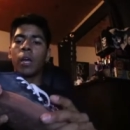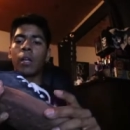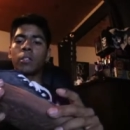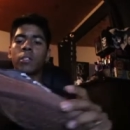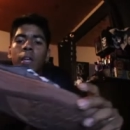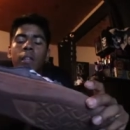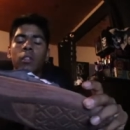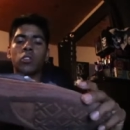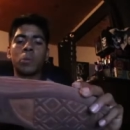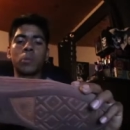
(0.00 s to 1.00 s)
And skating
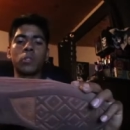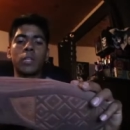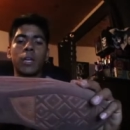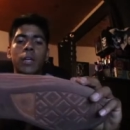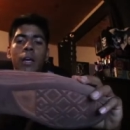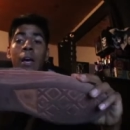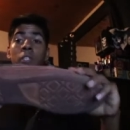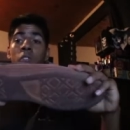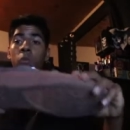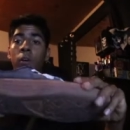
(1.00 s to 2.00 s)
the triple set, I
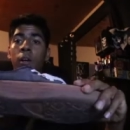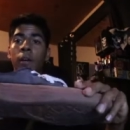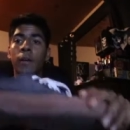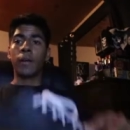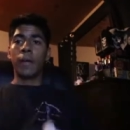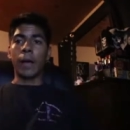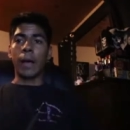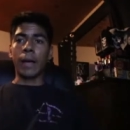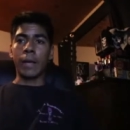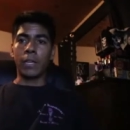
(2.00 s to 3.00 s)
swear,
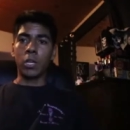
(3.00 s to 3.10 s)
I got